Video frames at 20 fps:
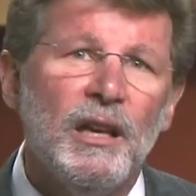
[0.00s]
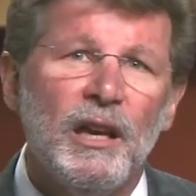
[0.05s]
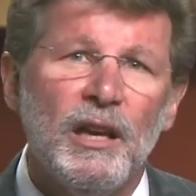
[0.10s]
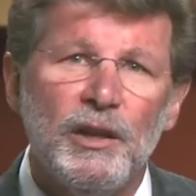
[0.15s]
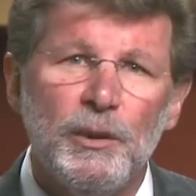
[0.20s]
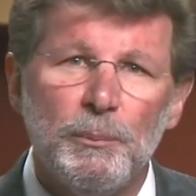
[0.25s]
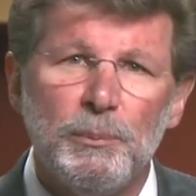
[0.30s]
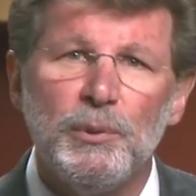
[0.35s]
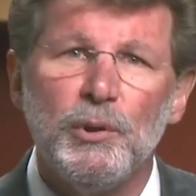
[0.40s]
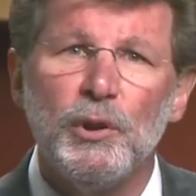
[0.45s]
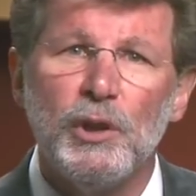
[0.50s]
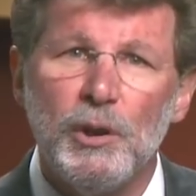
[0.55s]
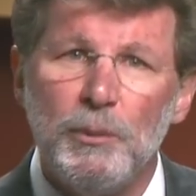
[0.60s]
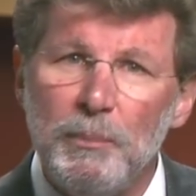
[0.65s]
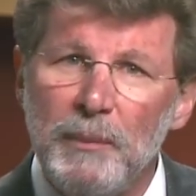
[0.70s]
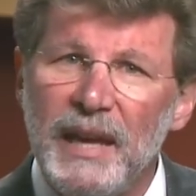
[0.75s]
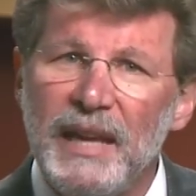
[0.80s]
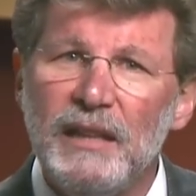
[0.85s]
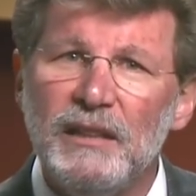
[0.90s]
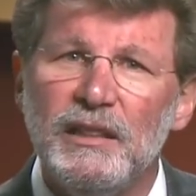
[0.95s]
an employer
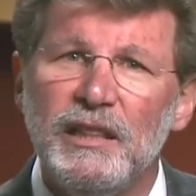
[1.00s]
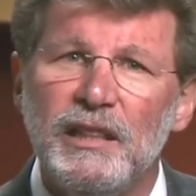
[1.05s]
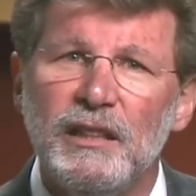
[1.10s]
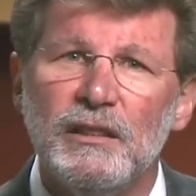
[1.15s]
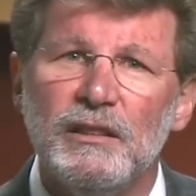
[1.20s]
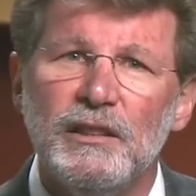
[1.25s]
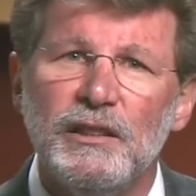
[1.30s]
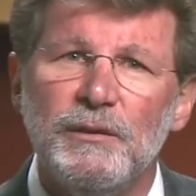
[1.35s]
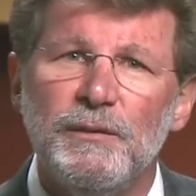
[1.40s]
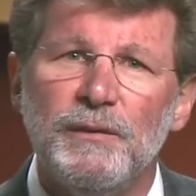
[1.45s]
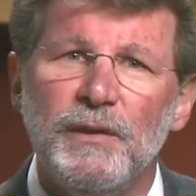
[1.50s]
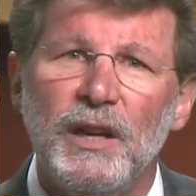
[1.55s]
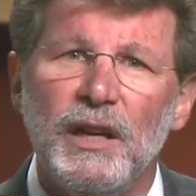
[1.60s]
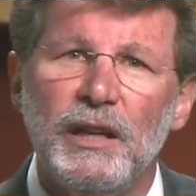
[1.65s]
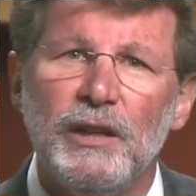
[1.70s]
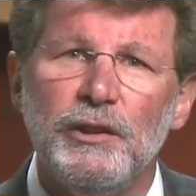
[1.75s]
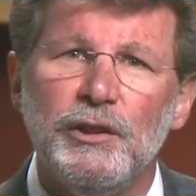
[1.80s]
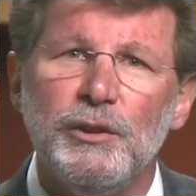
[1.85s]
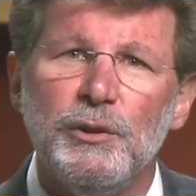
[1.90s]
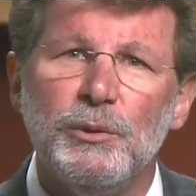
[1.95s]
may legally
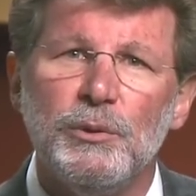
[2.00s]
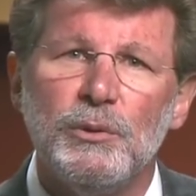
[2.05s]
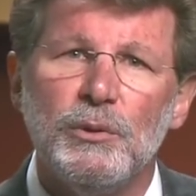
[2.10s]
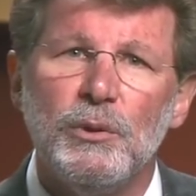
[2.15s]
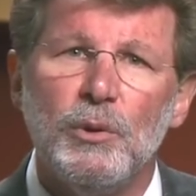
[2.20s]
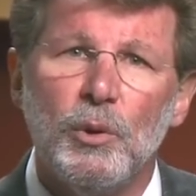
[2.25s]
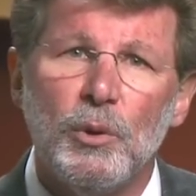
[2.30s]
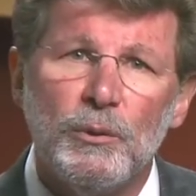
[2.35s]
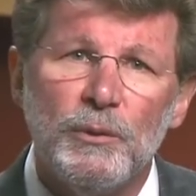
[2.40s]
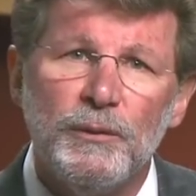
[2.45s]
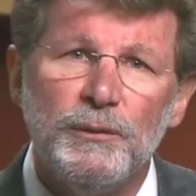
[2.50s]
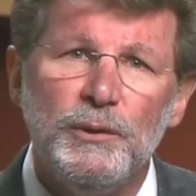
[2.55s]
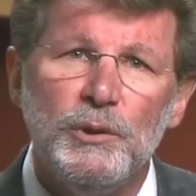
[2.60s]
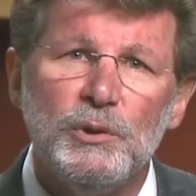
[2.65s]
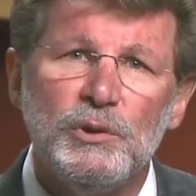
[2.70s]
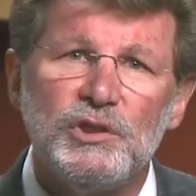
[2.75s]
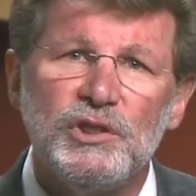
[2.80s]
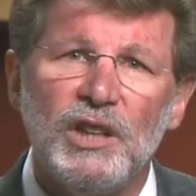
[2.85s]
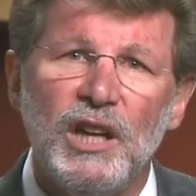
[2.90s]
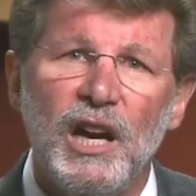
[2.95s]
fire you or
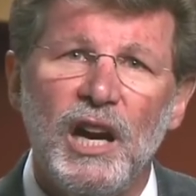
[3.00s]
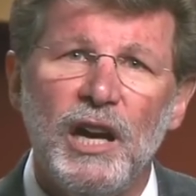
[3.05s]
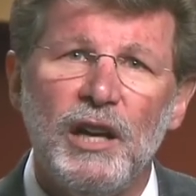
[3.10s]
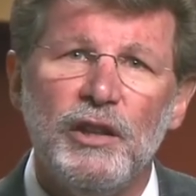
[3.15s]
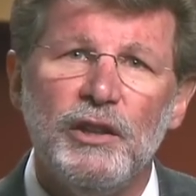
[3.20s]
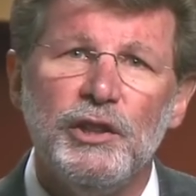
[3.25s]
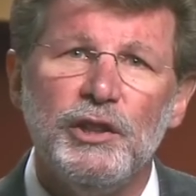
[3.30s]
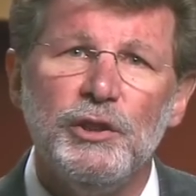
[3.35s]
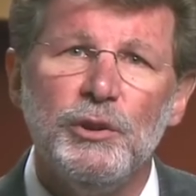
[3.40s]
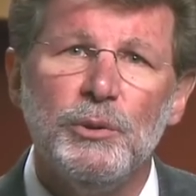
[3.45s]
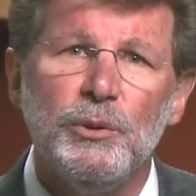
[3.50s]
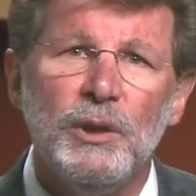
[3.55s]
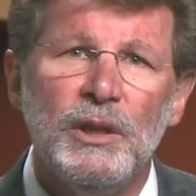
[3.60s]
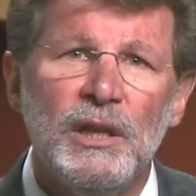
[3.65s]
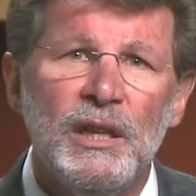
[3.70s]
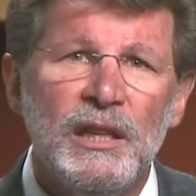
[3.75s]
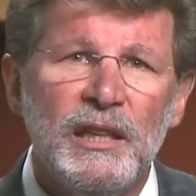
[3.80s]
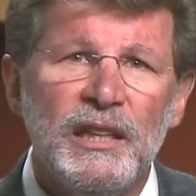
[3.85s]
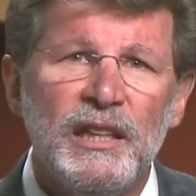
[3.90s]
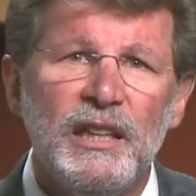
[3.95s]
refuse to hire you
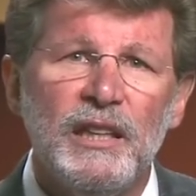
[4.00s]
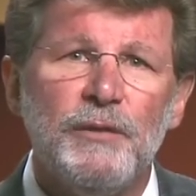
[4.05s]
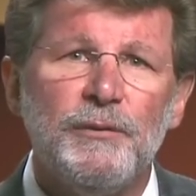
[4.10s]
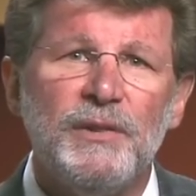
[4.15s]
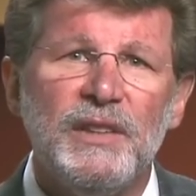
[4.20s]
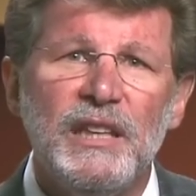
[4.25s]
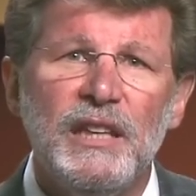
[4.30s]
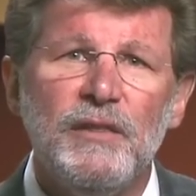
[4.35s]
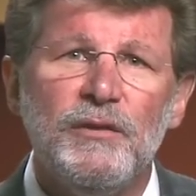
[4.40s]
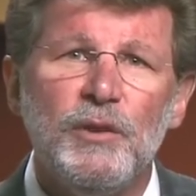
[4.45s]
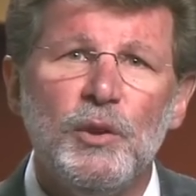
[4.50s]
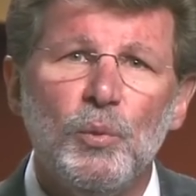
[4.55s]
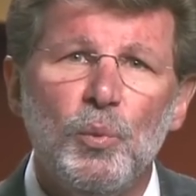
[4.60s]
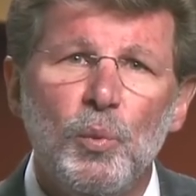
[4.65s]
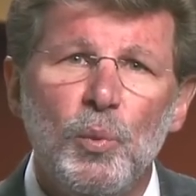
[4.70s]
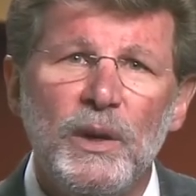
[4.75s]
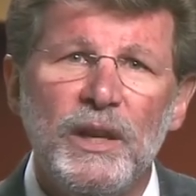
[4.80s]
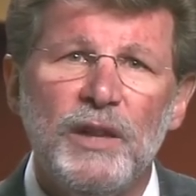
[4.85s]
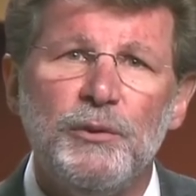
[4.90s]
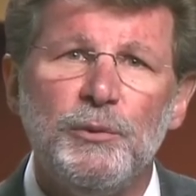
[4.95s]
if, even
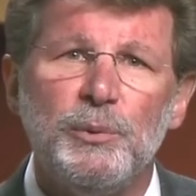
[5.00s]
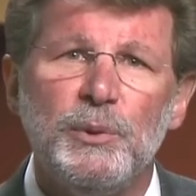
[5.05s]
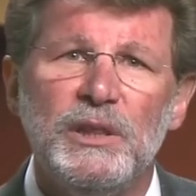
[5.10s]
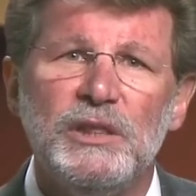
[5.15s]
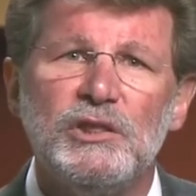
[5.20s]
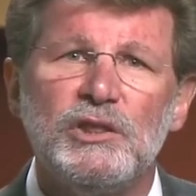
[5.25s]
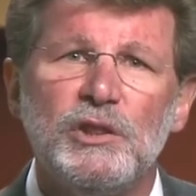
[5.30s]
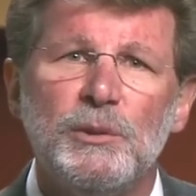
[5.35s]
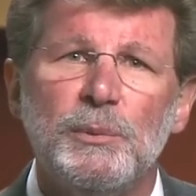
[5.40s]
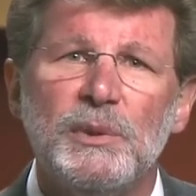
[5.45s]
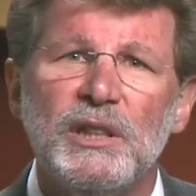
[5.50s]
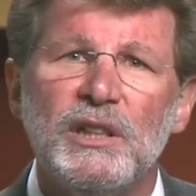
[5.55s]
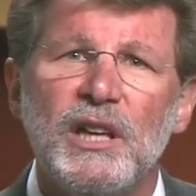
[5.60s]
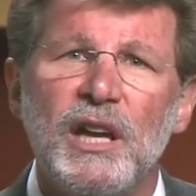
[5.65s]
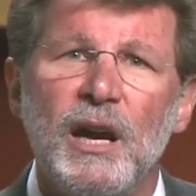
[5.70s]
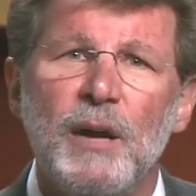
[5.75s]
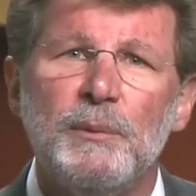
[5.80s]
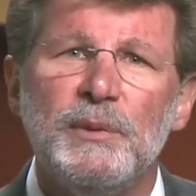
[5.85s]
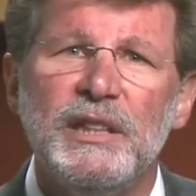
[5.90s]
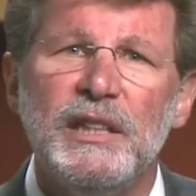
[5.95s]
with reasonable
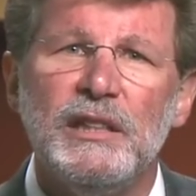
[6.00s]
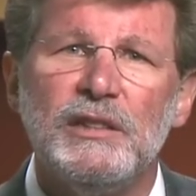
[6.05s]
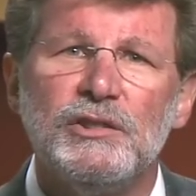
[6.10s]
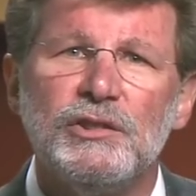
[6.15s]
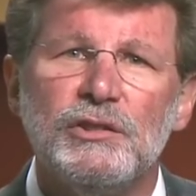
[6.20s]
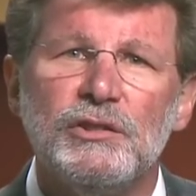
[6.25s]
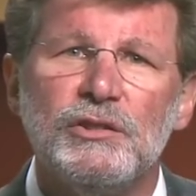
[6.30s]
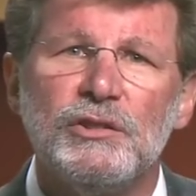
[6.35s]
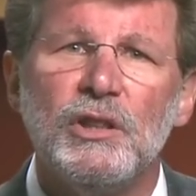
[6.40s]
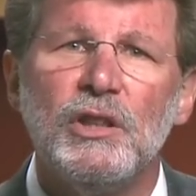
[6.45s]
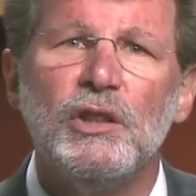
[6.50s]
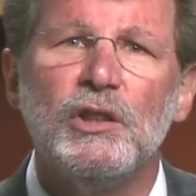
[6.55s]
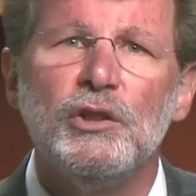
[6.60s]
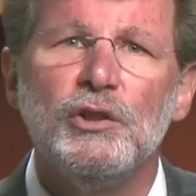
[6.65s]
accommodations,